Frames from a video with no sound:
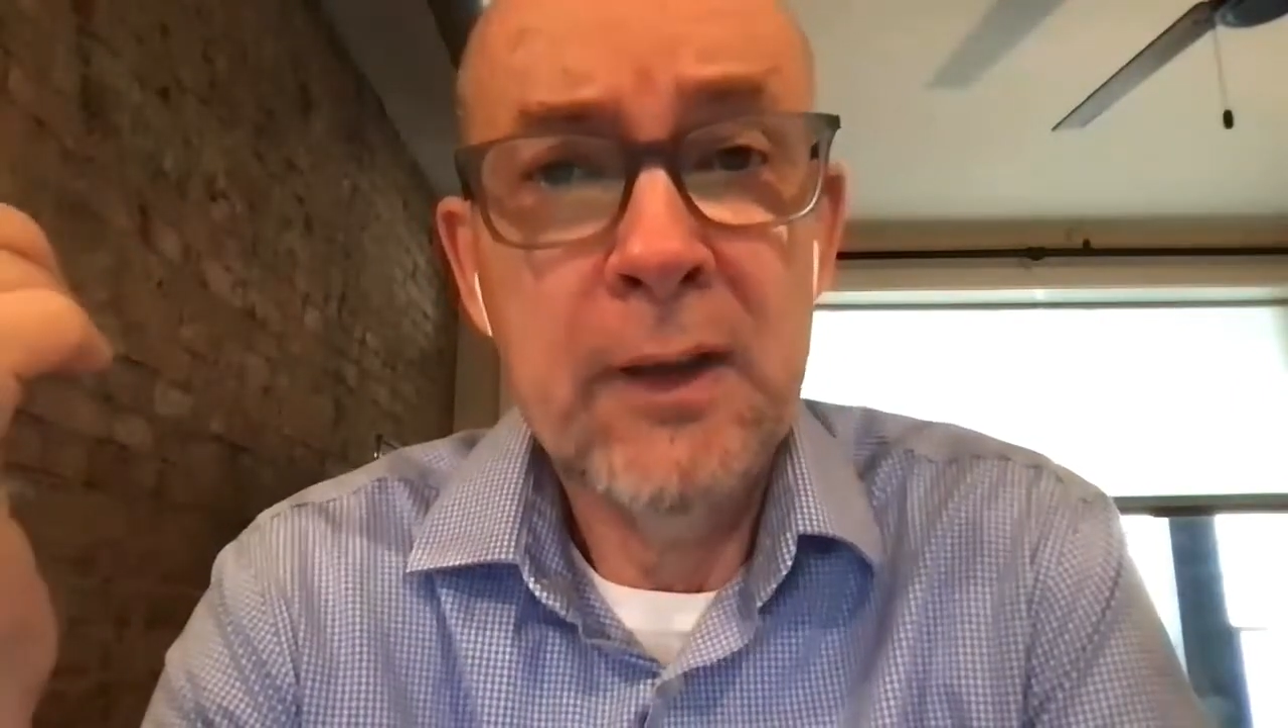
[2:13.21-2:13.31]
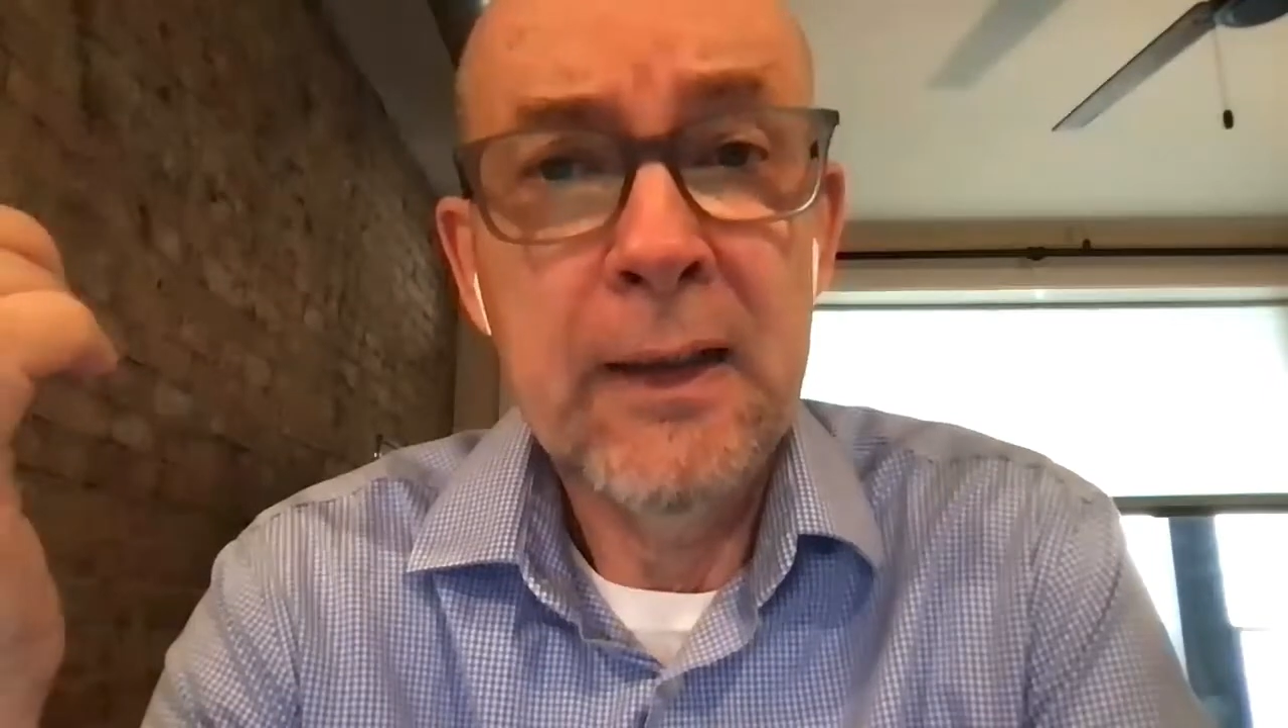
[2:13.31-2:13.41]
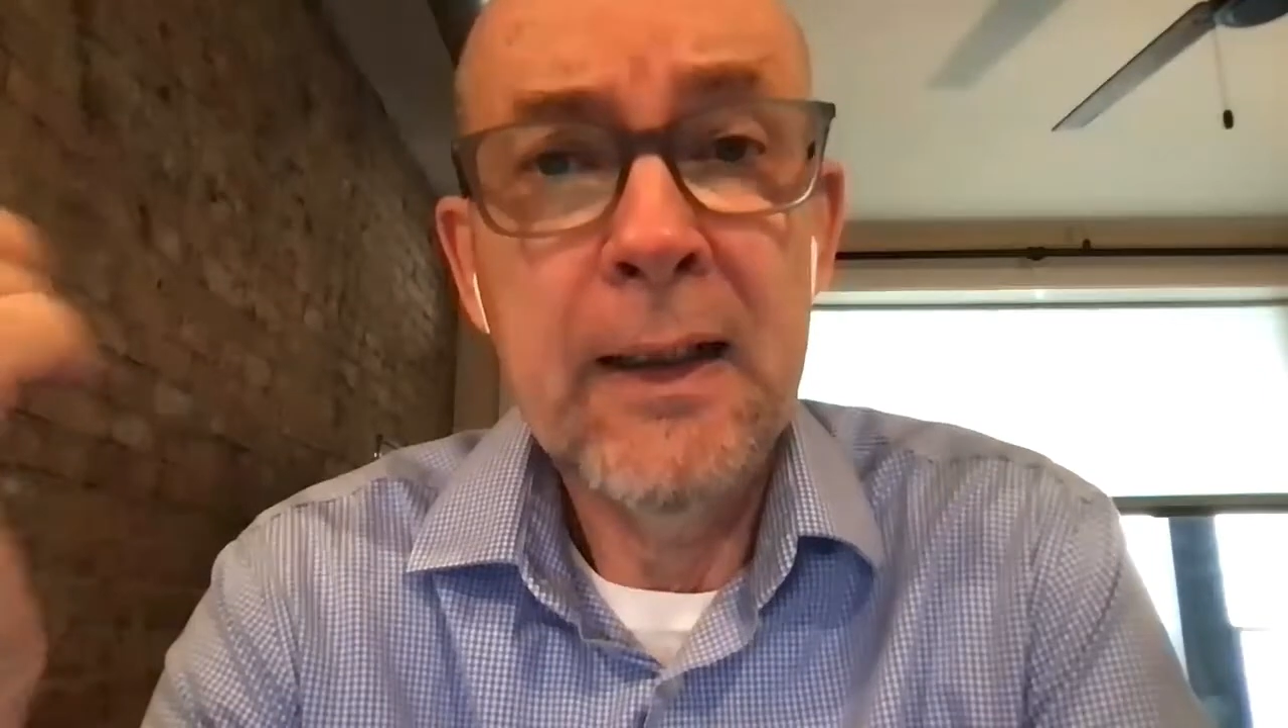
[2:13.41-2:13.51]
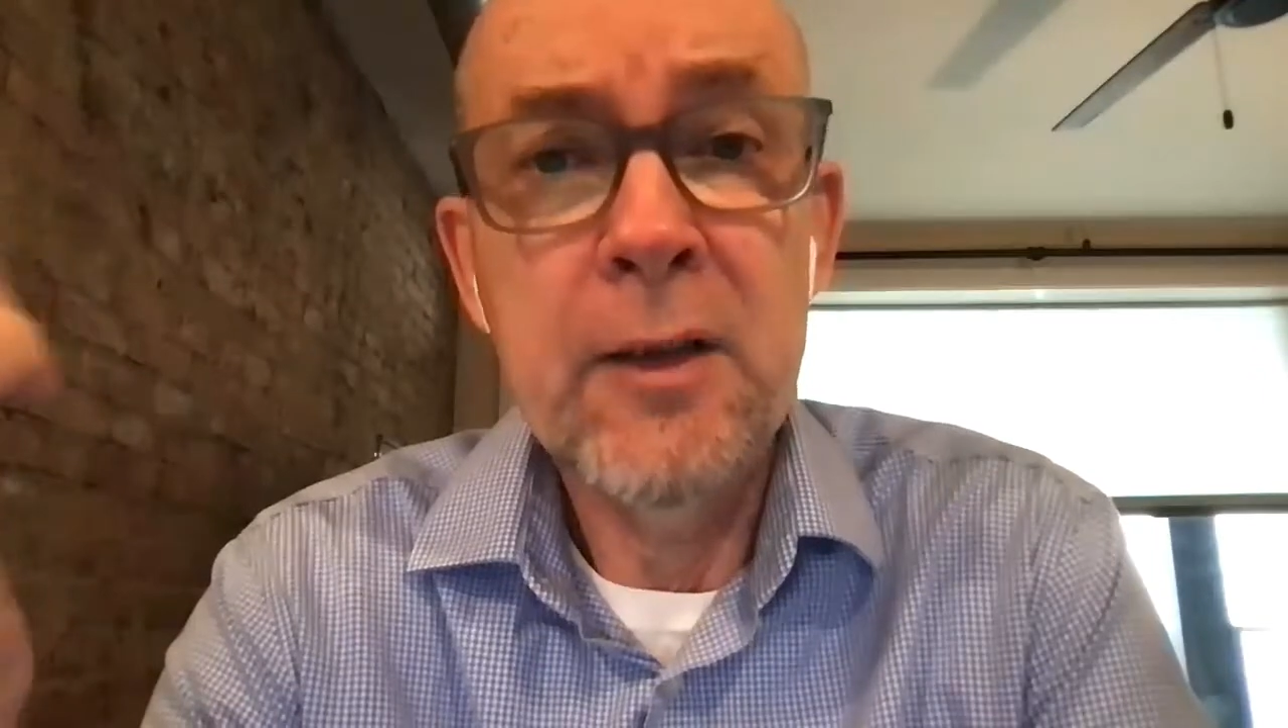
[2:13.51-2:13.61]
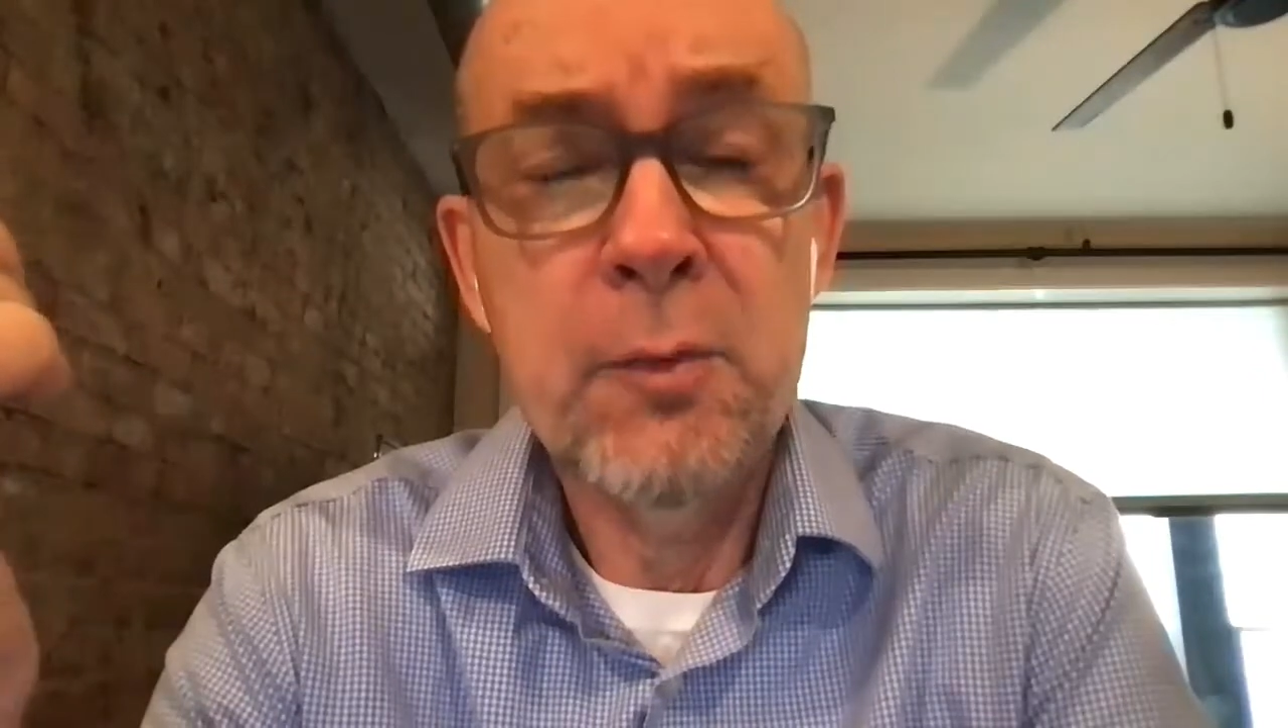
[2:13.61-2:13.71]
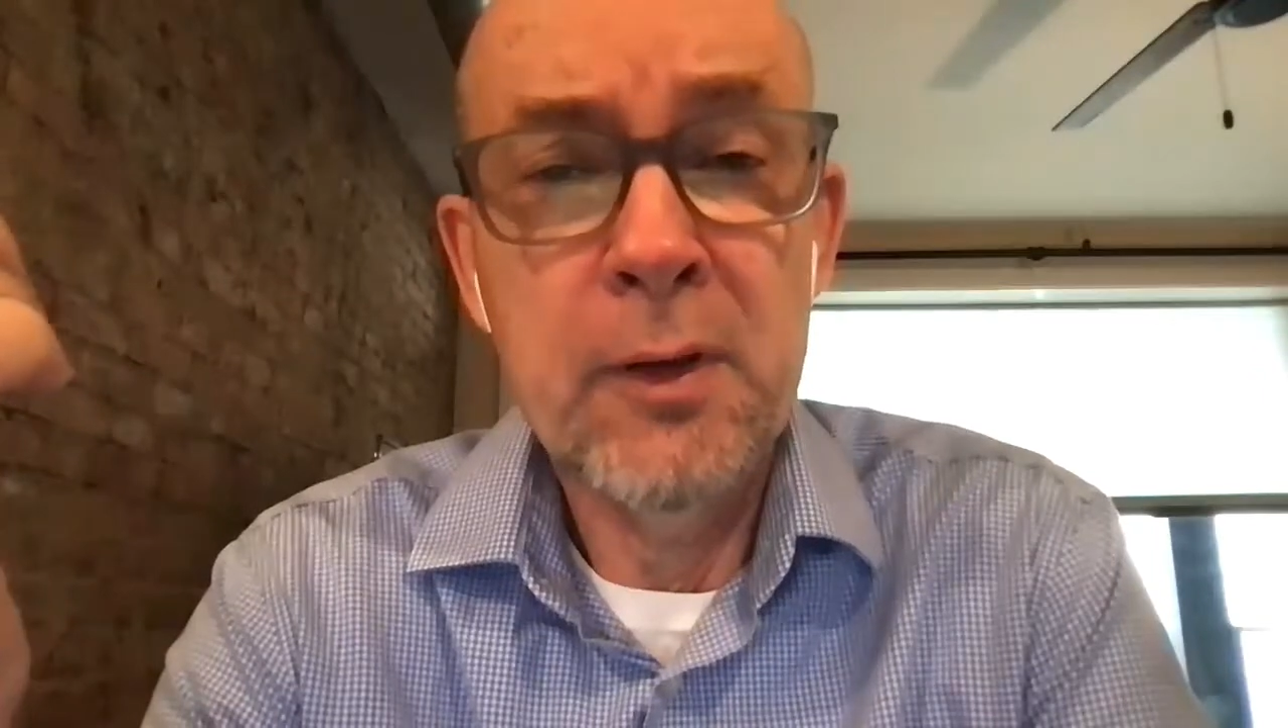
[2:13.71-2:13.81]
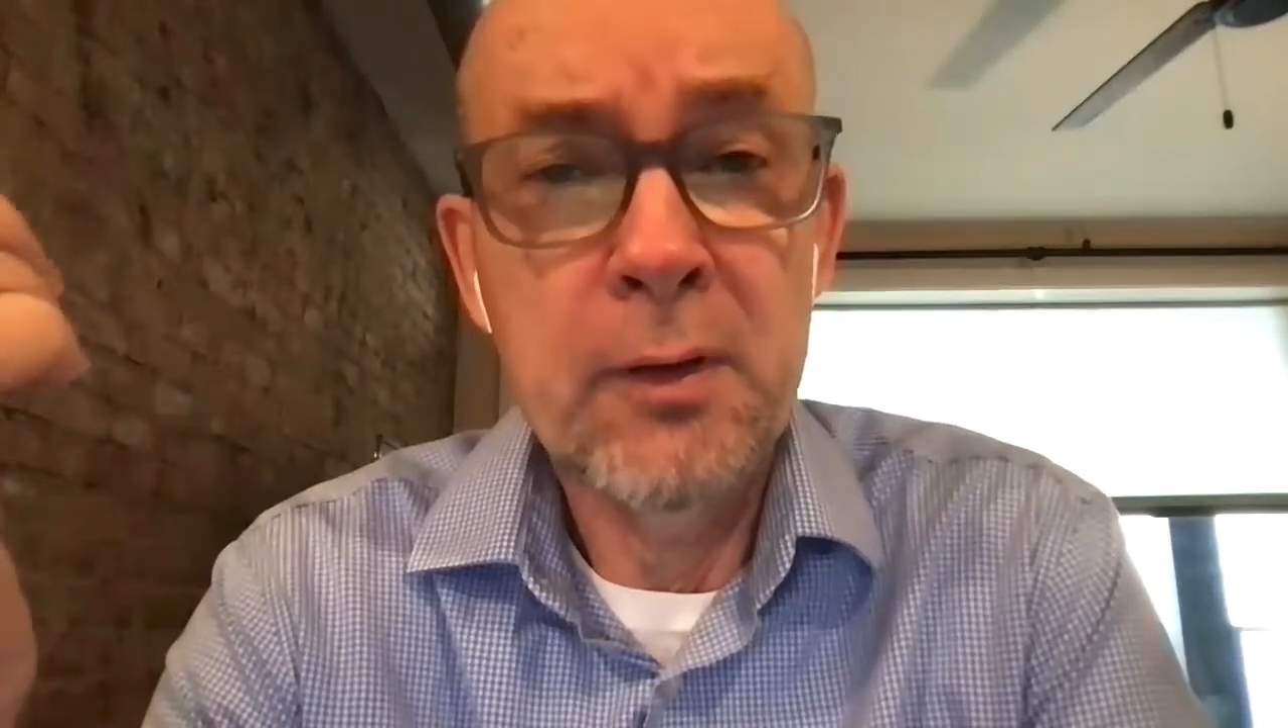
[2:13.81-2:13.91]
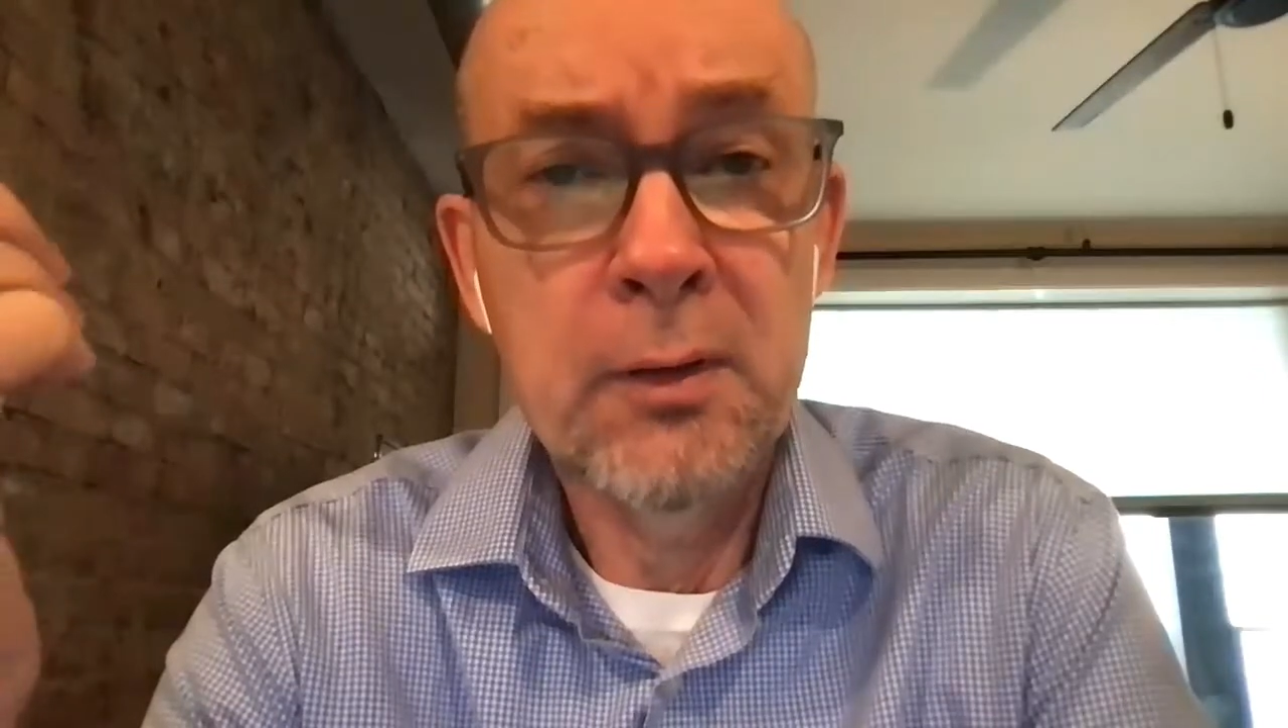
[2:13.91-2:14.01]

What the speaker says: engagement.